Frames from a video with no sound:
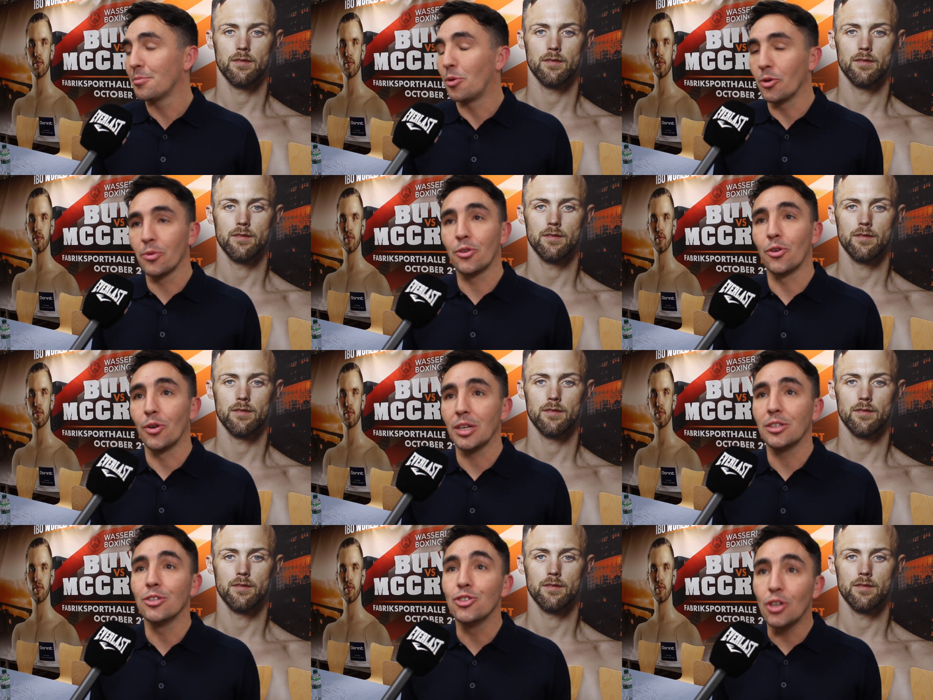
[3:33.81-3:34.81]
Speaker 1: Paddy McCrory
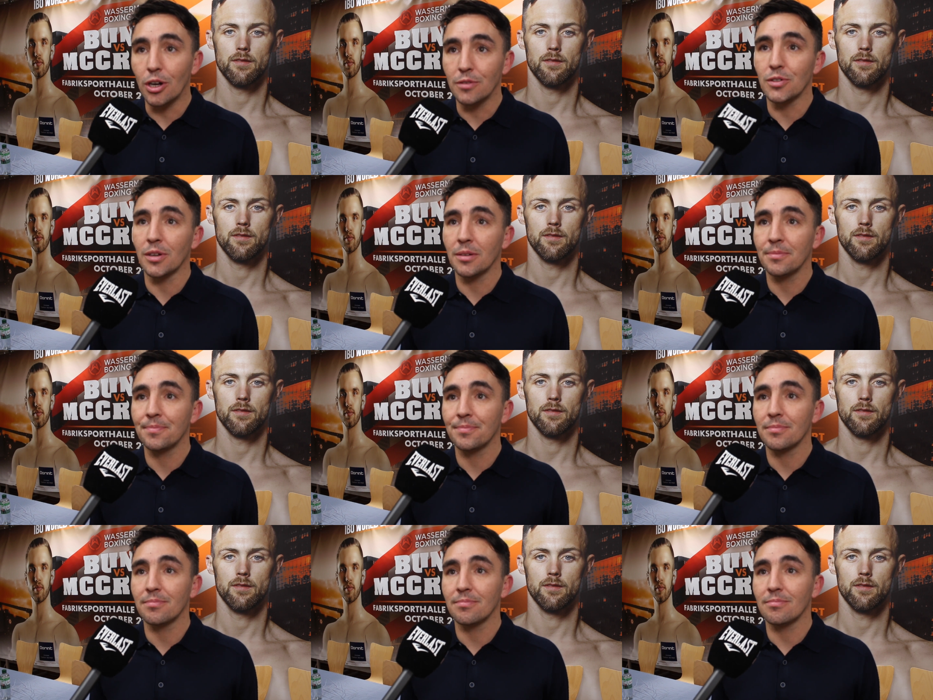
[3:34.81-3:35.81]
deserves a
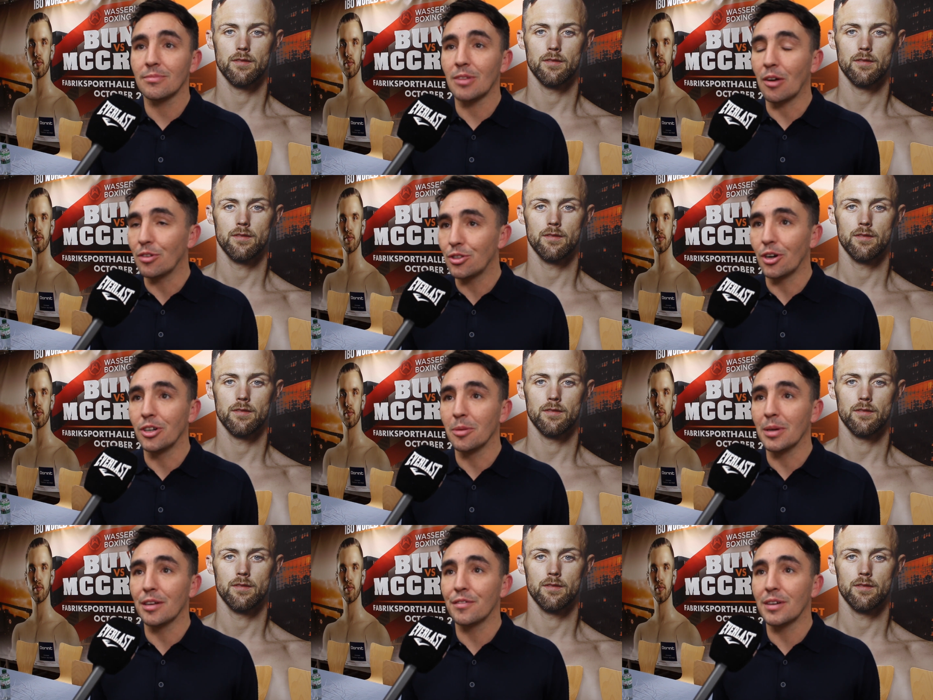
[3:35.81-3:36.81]
return to
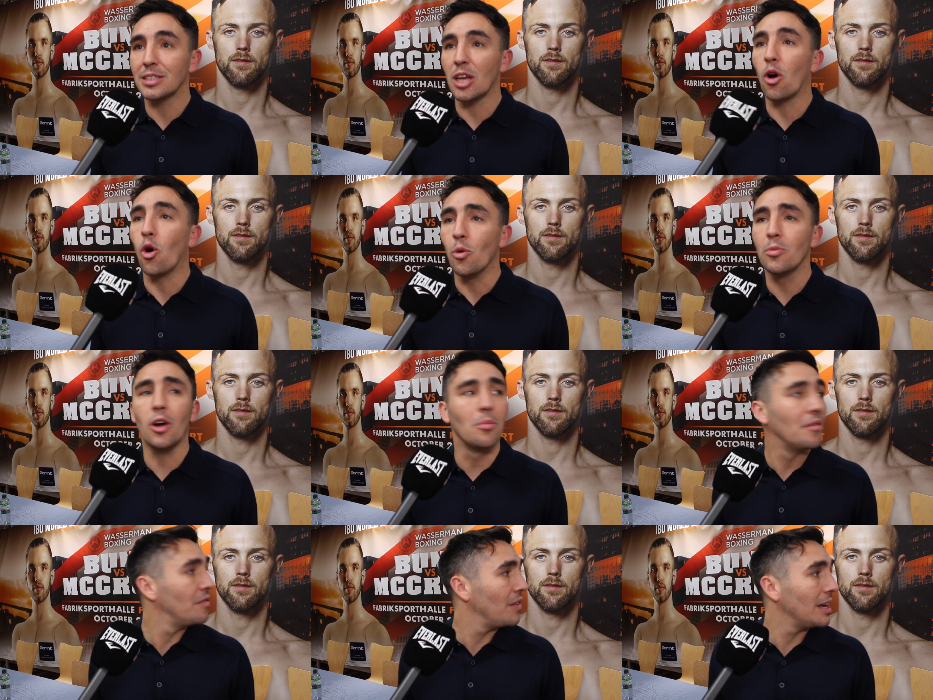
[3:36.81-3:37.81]
Belfast, a
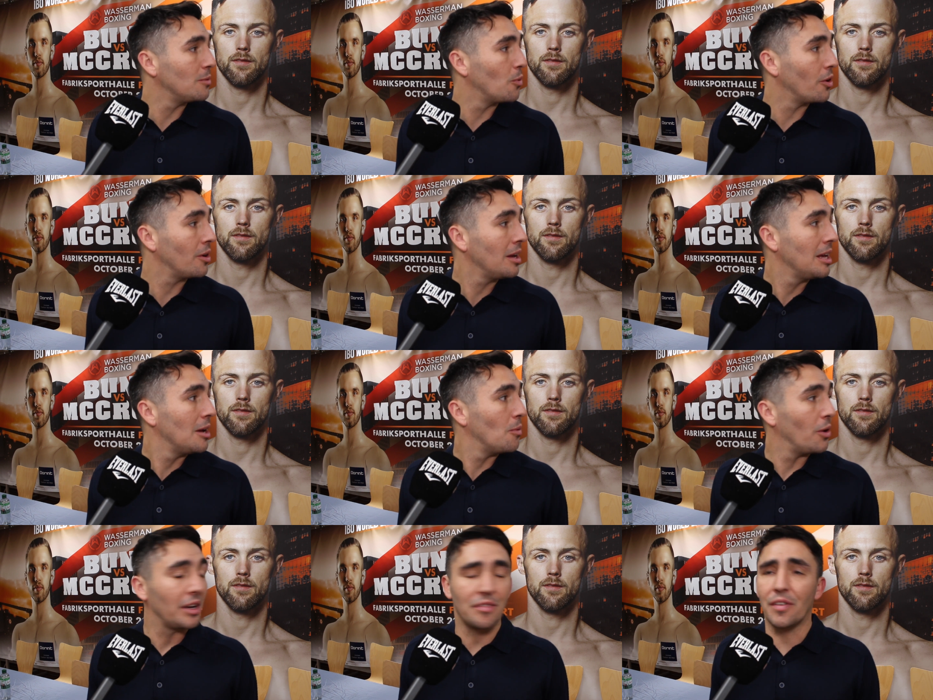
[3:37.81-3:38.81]
homecoming fight where
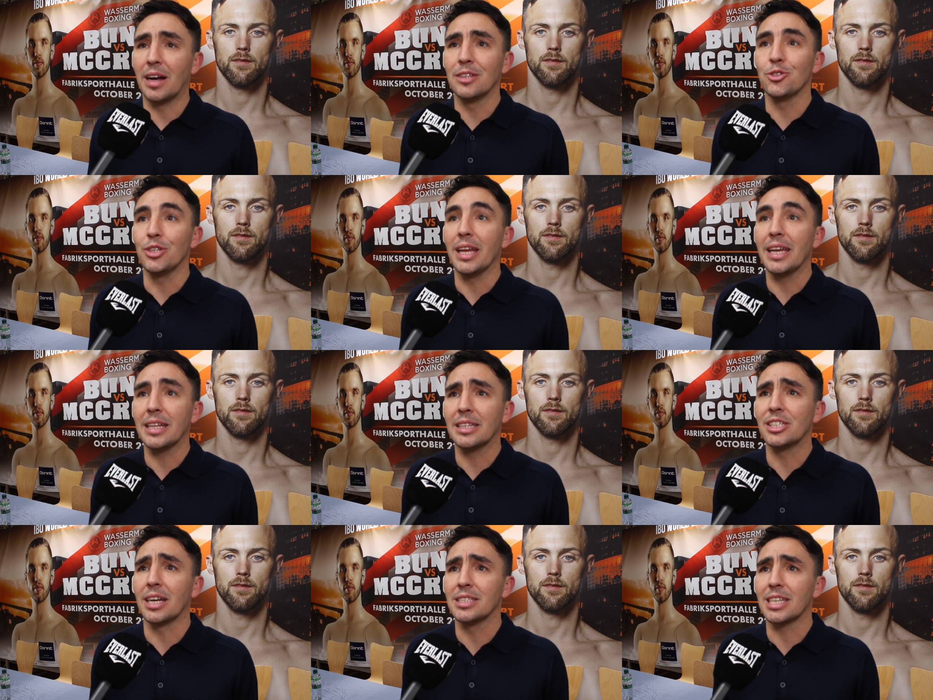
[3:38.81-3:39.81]
the fans who didn't get the
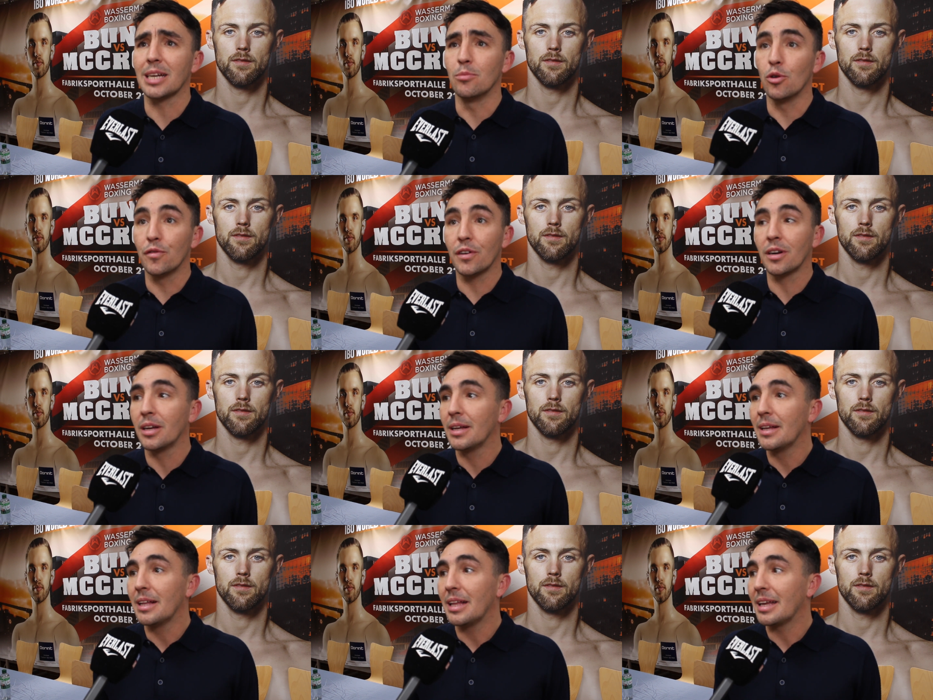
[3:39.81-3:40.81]
chance to come over
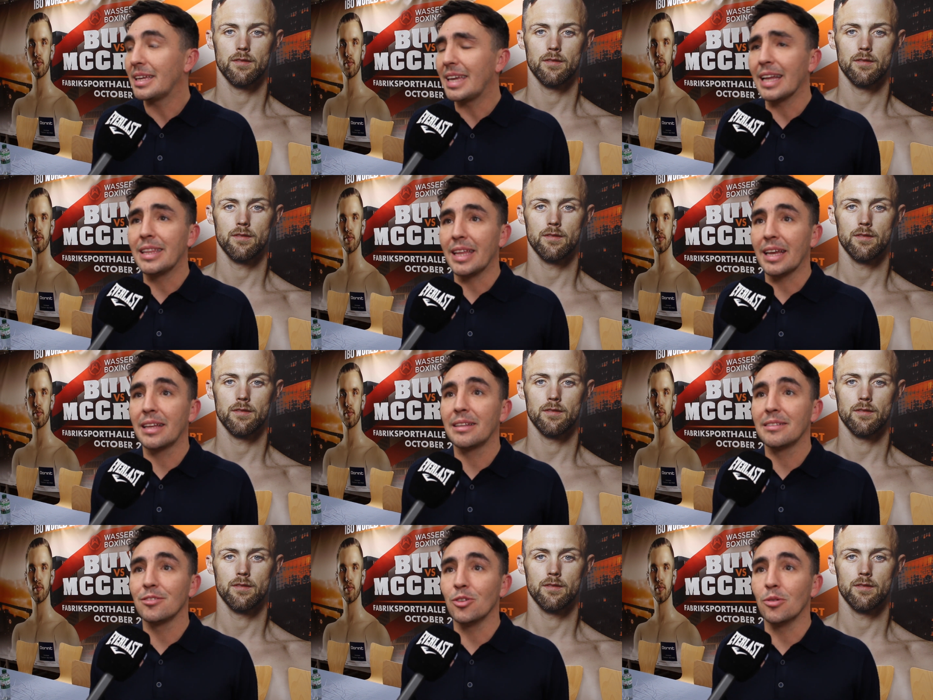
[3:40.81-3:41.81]
get to,
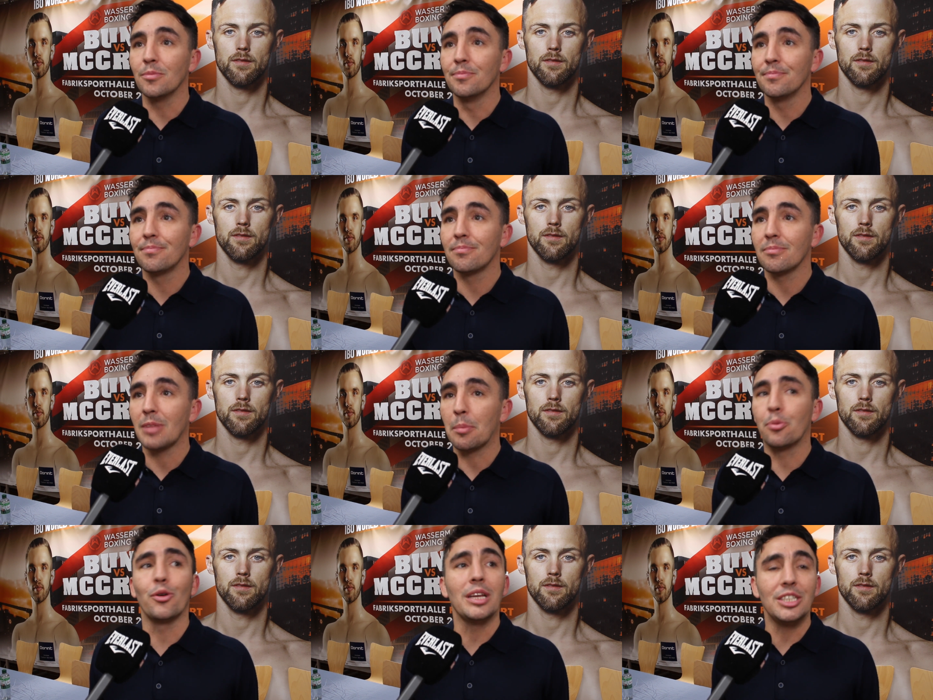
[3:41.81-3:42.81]
you know,
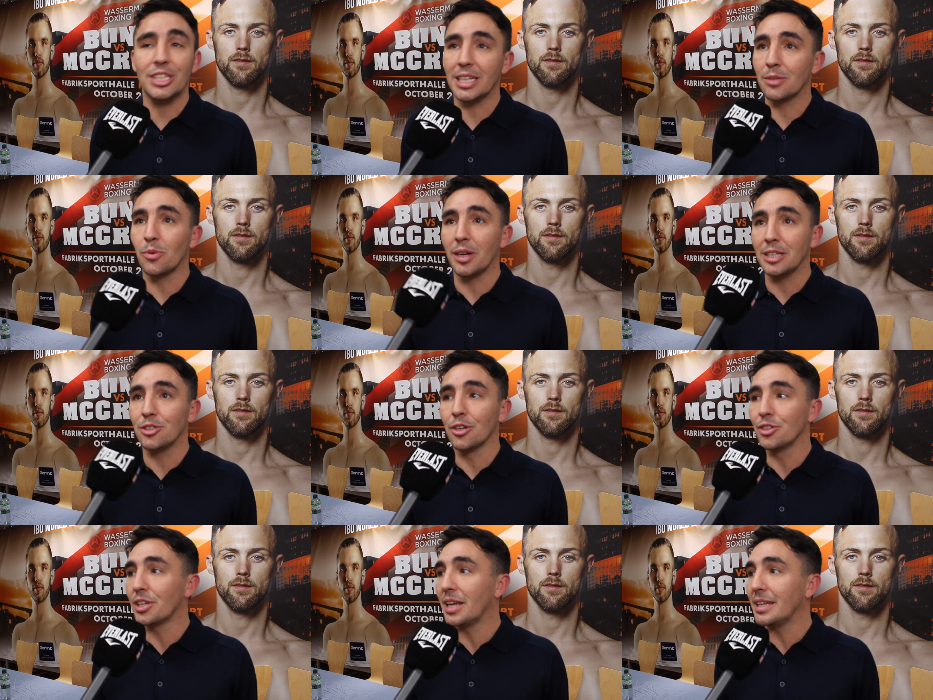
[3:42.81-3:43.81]
appreciate what he's
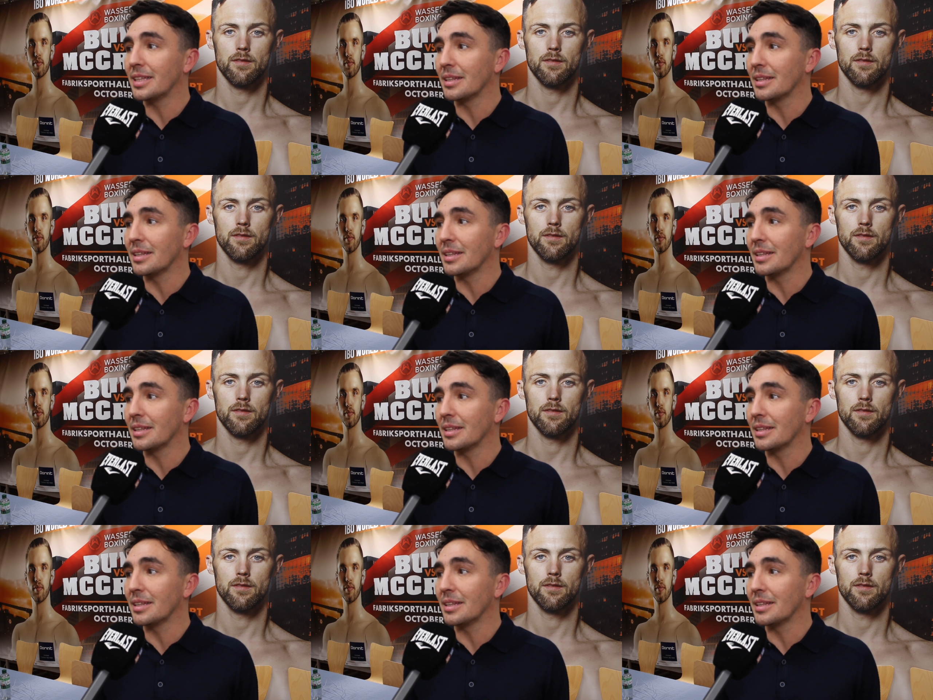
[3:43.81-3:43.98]
done tonight